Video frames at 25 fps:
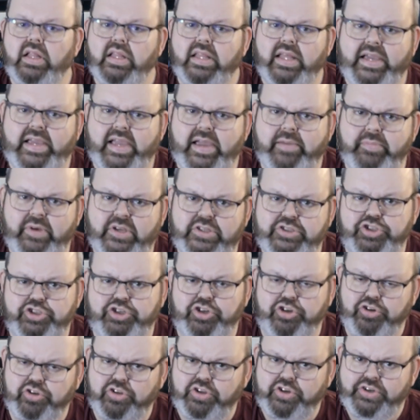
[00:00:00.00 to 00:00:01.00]
Like I
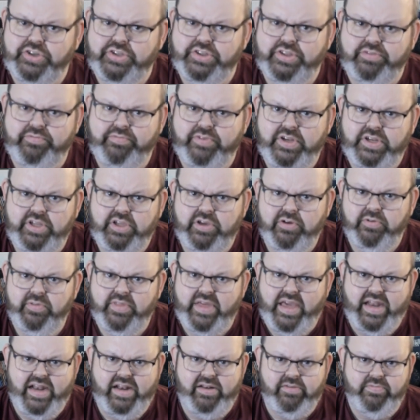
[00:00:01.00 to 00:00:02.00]
mentioned earlier in the video,
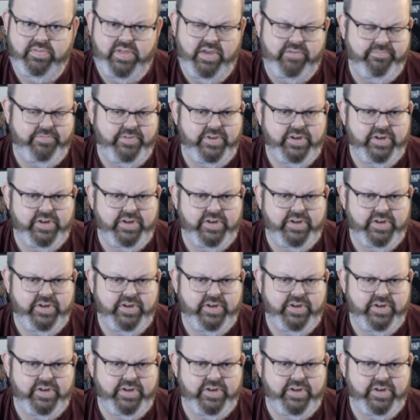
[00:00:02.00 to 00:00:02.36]
that